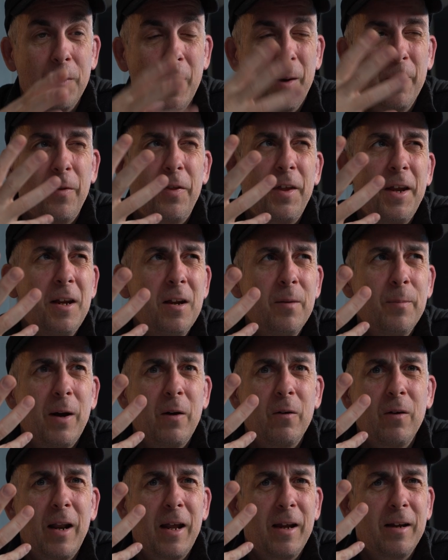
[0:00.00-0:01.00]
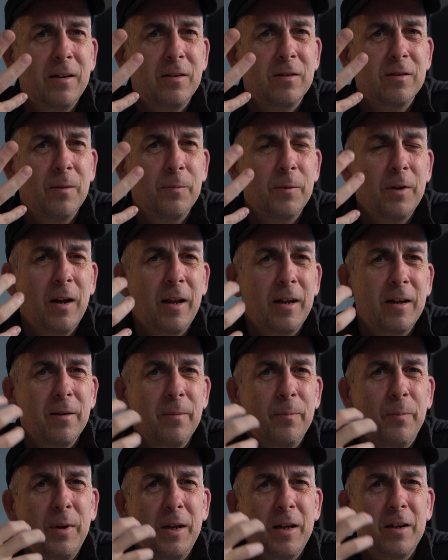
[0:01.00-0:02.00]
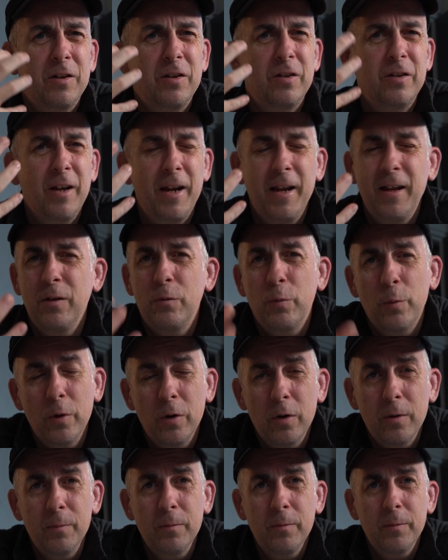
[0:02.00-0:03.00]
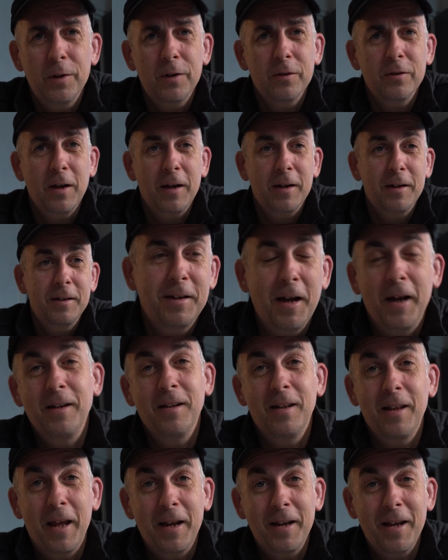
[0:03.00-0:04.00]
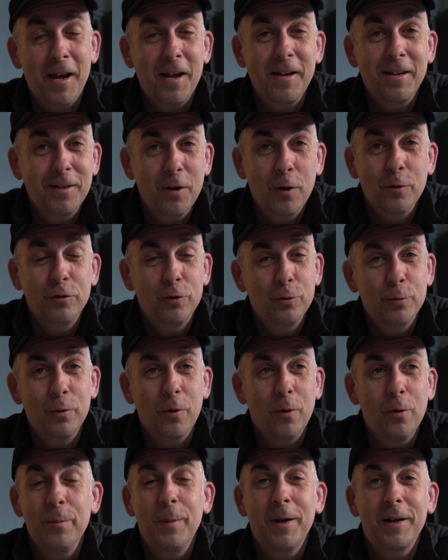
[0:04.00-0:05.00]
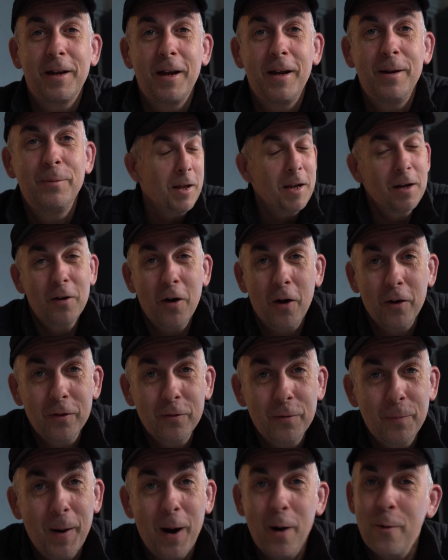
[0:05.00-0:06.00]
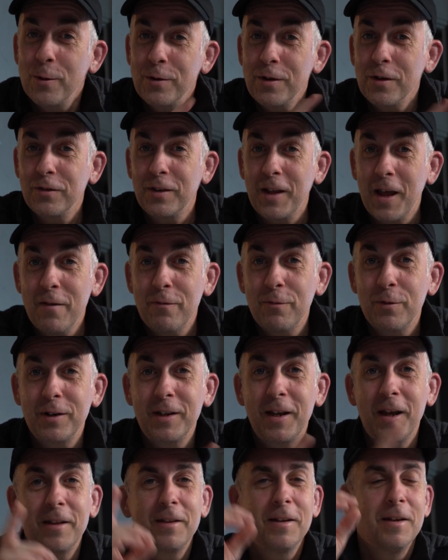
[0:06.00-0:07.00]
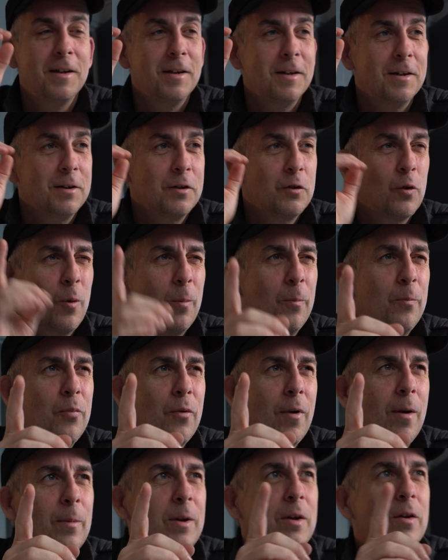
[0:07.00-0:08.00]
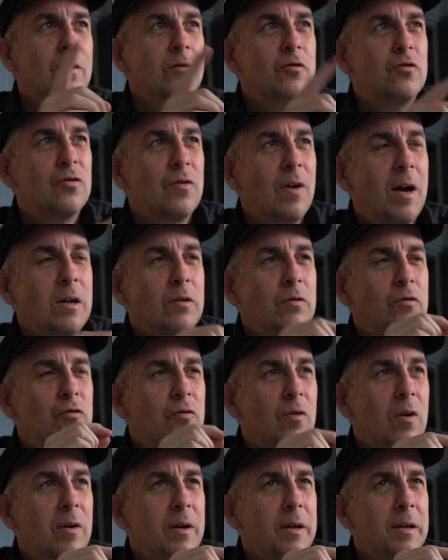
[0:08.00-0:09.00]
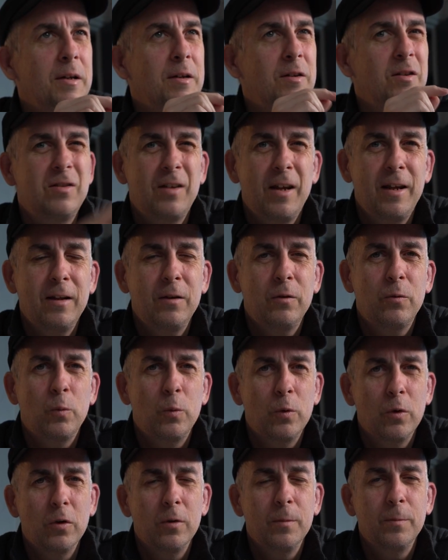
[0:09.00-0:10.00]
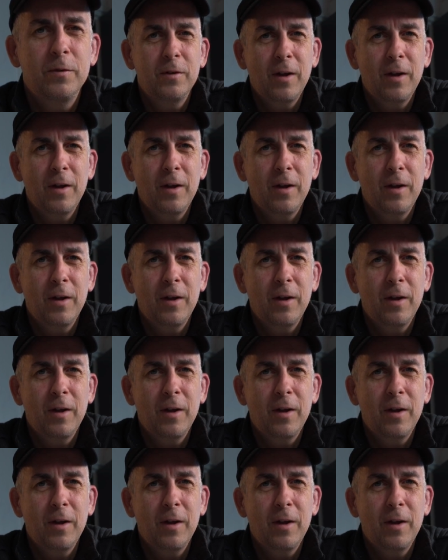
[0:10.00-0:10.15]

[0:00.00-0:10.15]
I'm thinking about like something like a big sandworm, because I kind of like adding those to all my games. And Gauntlet of Power doesn't have one yet, so I'm probably going to try to draw a sandworm